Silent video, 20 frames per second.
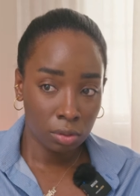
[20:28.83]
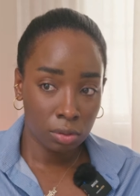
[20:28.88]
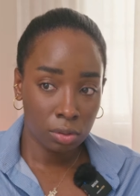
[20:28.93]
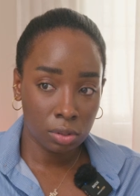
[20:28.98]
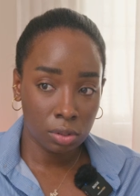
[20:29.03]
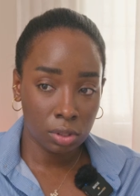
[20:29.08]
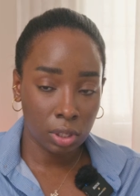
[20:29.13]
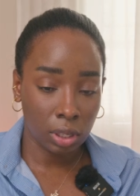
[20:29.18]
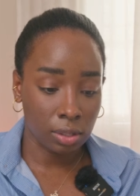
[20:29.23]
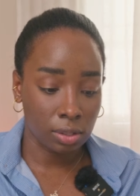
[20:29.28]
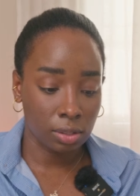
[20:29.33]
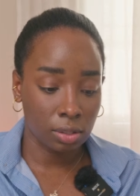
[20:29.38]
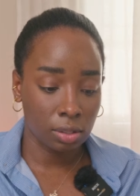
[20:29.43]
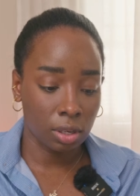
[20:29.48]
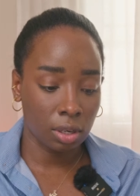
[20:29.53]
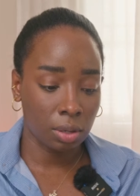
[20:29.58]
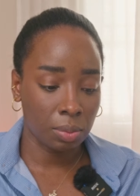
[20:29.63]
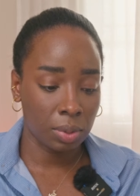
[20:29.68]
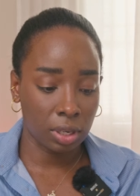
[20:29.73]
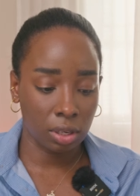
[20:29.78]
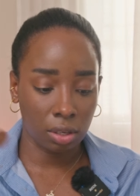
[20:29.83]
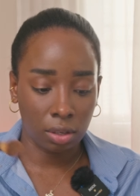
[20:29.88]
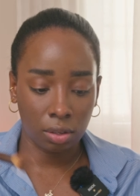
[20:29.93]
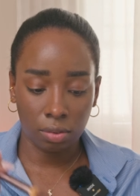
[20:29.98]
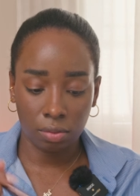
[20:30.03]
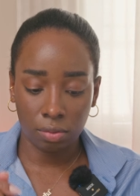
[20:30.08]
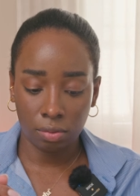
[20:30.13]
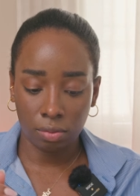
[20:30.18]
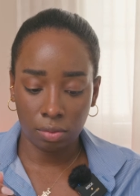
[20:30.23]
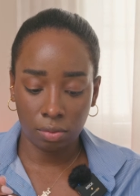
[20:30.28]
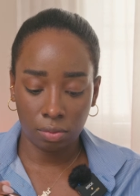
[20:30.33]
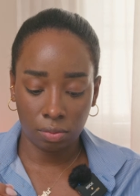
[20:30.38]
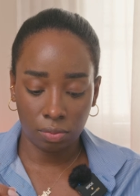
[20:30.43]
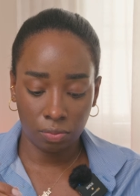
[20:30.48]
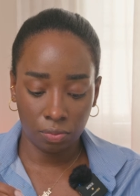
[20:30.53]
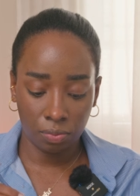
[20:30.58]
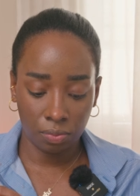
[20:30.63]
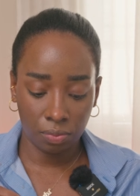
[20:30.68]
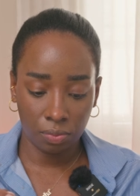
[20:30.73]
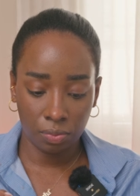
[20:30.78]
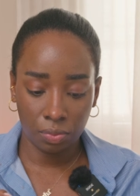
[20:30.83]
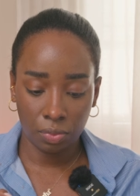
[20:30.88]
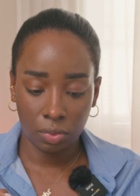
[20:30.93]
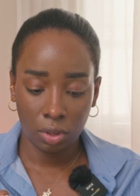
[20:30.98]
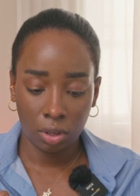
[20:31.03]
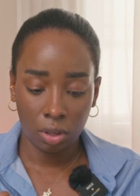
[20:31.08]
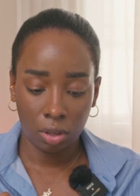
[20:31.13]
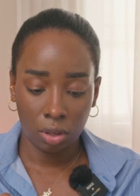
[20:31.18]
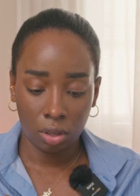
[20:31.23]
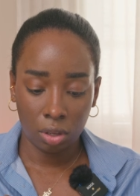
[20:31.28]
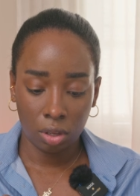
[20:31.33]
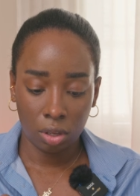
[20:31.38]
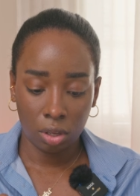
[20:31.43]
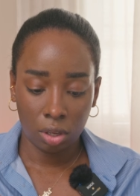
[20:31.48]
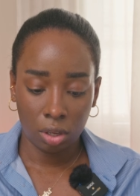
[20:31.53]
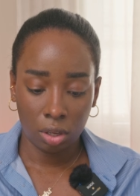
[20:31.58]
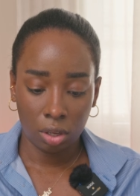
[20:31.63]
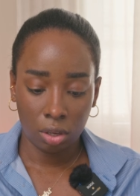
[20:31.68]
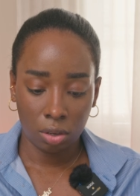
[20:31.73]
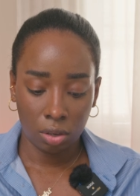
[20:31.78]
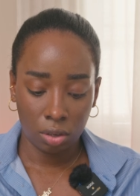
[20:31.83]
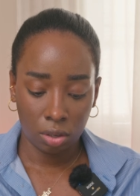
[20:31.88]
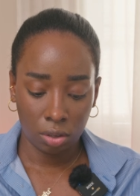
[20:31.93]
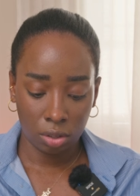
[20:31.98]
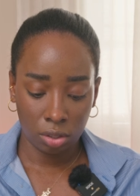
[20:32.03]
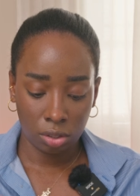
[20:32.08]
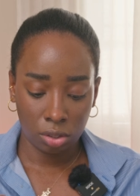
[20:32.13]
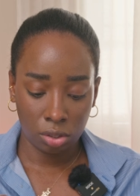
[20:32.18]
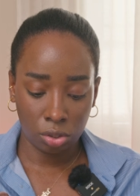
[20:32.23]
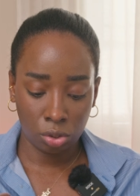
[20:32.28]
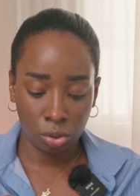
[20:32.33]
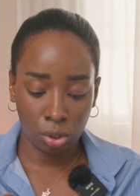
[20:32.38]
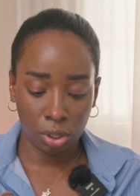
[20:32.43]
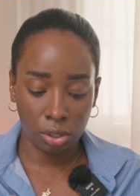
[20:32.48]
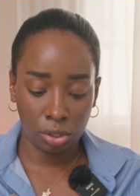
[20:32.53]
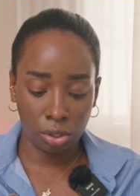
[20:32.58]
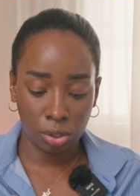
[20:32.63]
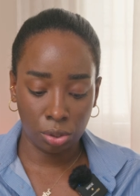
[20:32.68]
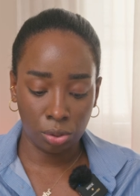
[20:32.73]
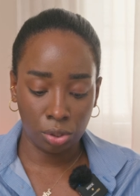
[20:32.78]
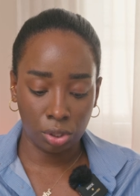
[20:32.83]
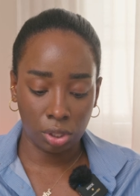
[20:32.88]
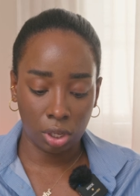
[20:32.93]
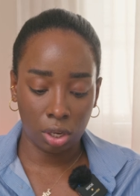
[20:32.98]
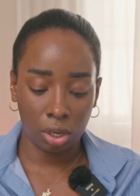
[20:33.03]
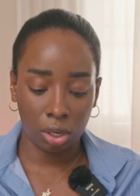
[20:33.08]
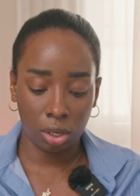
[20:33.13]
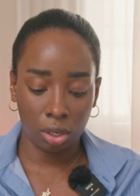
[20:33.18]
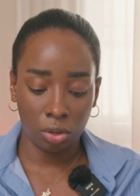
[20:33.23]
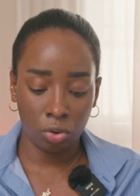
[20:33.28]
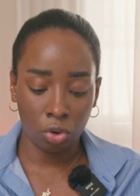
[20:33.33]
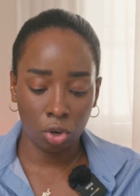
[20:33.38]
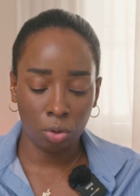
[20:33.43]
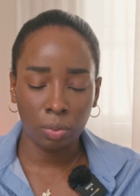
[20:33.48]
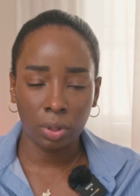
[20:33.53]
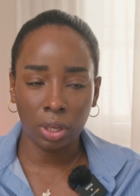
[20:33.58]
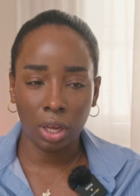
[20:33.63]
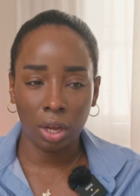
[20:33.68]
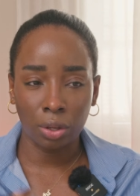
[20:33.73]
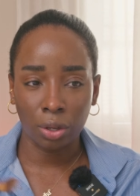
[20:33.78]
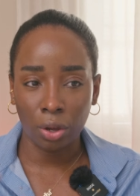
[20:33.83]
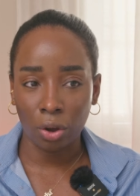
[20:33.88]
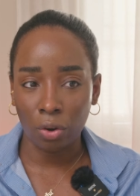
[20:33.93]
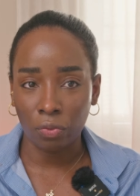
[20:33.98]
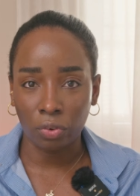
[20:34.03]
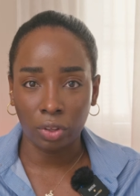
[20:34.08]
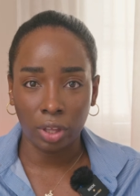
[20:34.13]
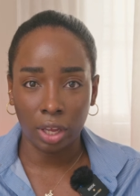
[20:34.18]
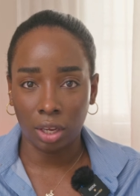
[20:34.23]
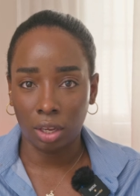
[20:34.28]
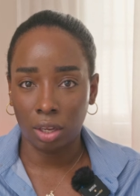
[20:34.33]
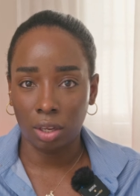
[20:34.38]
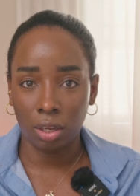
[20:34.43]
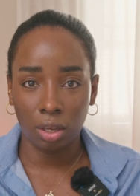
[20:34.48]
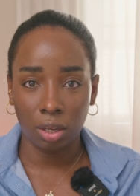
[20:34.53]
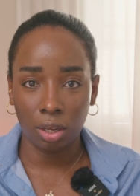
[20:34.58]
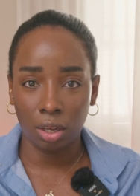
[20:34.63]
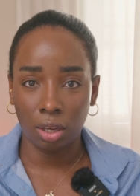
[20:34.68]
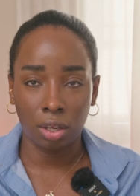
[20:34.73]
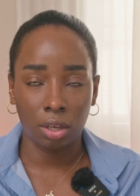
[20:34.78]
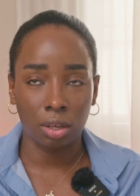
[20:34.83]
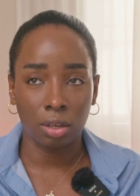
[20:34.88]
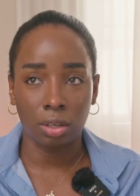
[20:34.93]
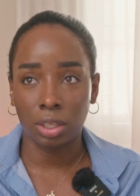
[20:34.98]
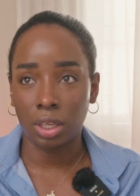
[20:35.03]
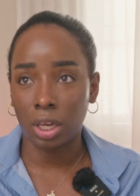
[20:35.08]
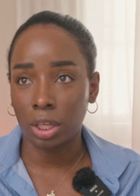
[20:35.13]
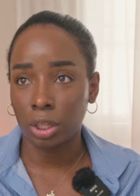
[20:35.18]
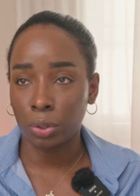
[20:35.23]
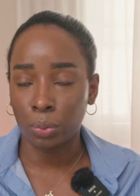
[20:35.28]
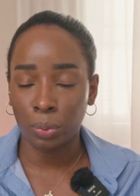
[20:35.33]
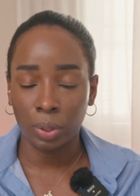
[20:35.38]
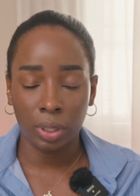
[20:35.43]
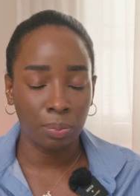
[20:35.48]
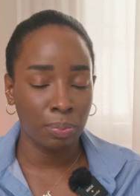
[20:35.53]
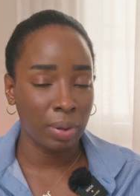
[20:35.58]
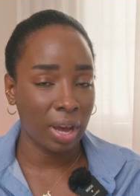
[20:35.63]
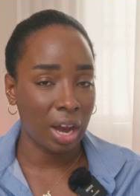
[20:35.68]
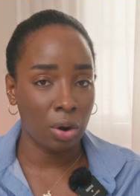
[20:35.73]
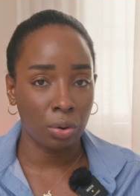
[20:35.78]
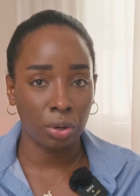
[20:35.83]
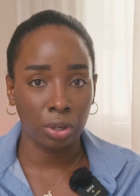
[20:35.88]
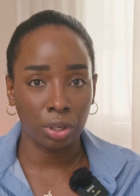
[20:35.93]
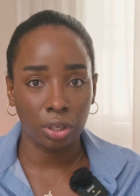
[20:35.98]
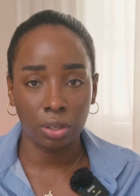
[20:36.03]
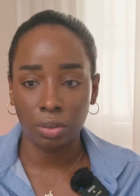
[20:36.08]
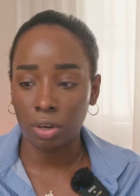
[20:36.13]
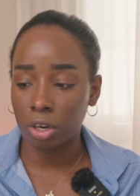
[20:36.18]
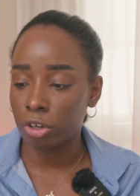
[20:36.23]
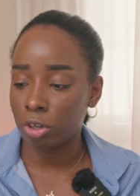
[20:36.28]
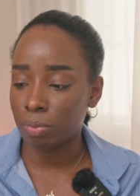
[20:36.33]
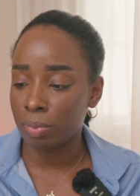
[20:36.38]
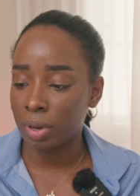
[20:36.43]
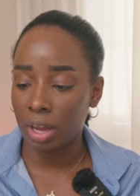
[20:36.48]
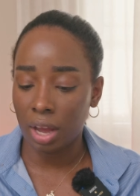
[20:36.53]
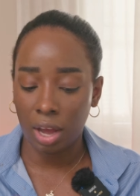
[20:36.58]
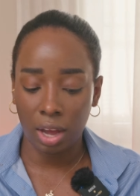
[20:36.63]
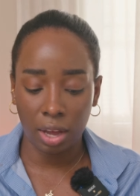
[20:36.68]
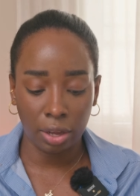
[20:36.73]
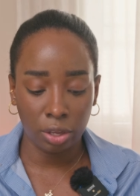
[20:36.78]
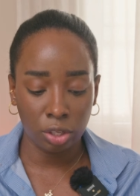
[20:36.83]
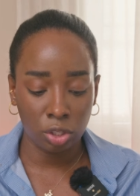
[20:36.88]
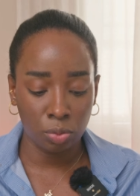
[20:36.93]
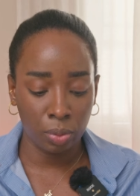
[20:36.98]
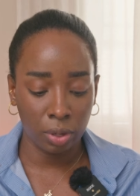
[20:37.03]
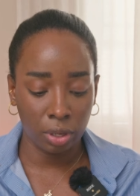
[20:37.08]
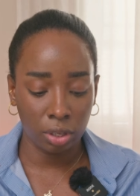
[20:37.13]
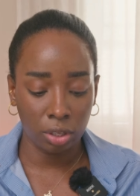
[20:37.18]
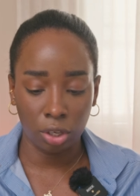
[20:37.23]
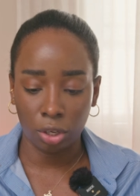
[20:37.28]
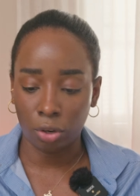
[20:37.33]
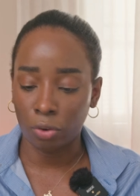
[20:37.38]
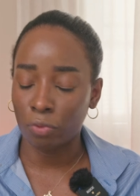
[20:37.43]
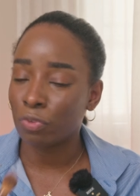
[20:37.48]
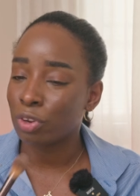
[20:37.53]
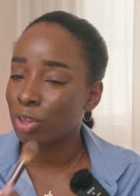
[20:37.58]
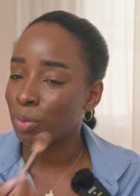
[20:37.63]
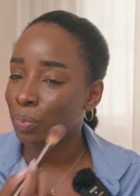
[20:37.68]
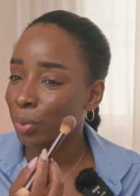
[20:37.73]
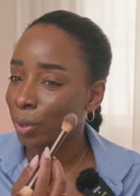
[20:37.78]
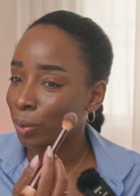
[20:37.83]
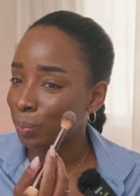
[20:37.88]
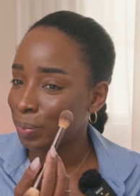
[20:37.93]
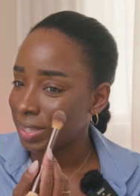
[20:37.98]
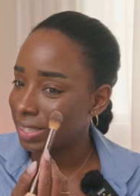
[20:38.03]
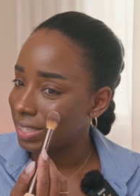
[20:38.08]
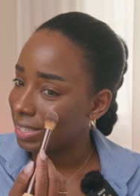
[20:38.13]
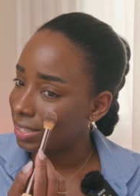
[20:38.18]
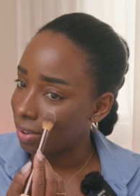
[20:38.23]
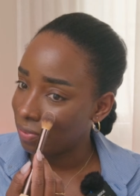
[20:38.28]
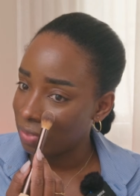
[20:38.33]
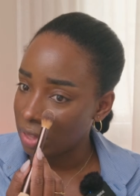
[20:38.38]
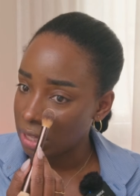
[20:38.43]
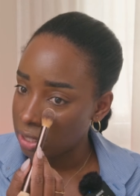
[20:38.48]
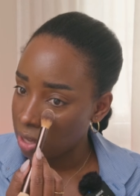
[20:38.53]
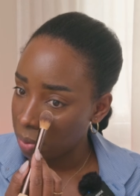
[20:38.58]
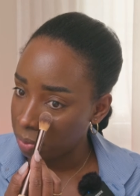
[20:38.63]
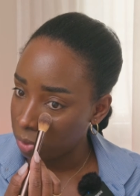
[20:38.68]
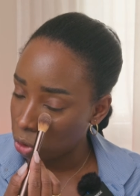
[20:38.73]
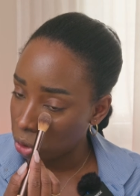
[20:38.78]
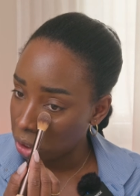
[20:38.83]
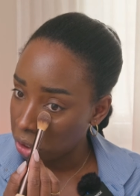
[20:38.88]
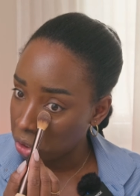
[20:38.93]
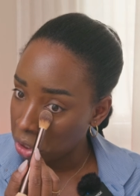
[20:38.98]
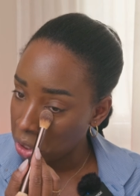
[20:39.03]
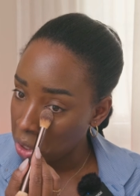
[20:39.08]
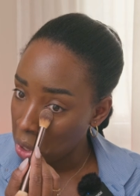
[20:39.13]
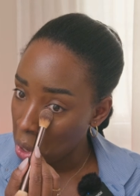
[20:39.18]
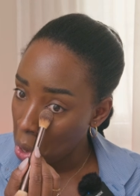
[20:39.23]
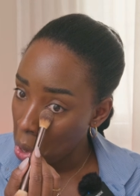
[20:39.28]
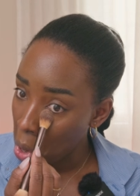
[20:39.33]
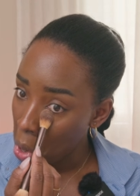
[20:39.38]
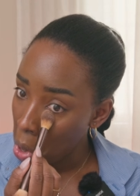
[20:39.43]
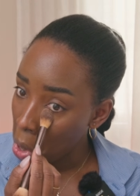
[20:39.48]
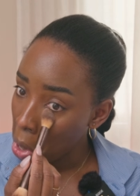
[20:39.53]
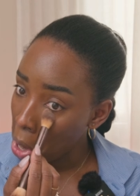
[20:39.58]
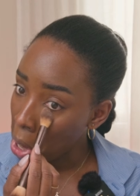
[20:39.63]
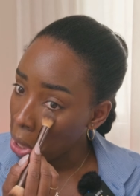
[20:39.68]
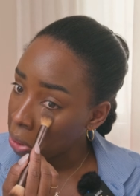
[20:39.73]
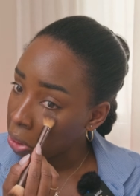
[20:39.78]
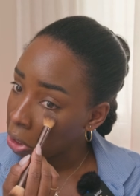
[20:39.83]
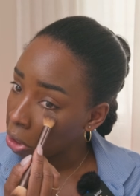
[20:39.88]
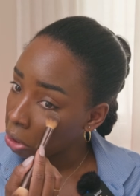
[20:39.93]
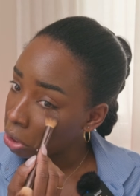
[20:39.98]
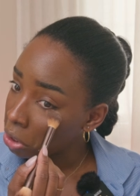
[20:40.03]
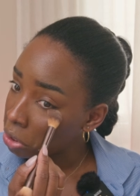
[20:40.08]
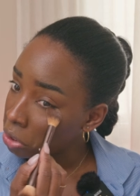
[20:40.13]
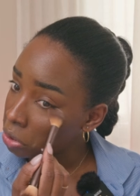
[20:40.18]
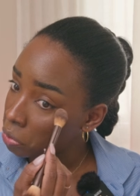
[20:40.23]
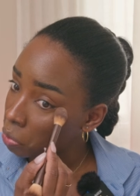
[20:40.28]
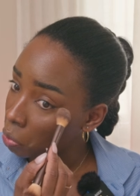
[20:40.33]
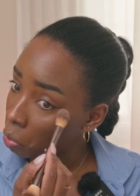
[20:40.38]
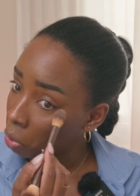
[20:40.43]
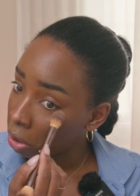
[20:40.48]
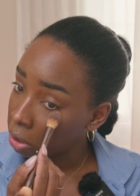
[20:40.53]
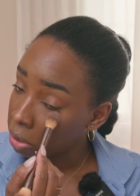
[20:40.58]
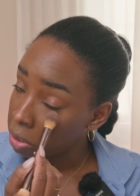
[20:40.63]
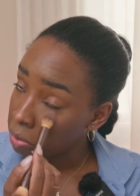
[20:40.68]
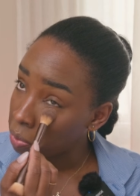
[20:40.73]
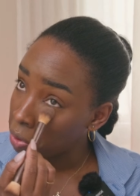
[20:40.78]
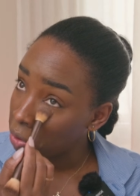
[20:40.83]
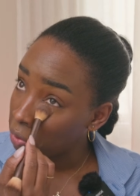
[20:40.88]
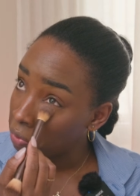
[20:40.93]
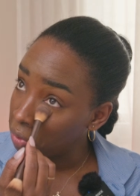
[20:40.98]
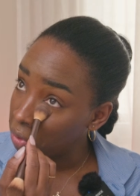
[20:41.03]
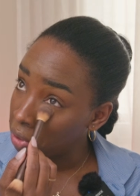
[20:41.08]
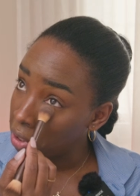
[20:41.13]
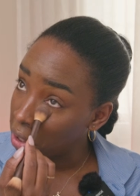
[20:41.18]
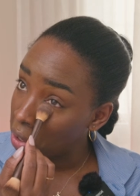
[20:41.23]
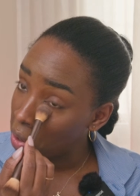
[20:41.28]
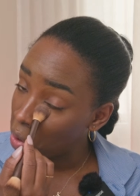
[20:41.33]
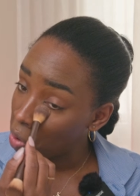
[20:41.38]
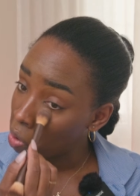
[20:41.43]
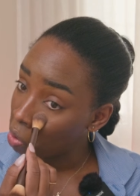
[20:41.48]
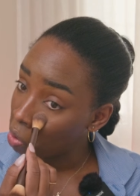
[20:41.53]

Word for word: It's nice. And I mean, it's translucent. Normally I'll go for like a yellowy powder under my eyes, but you know, for the purposes of this demonstration, I think this works beautifully.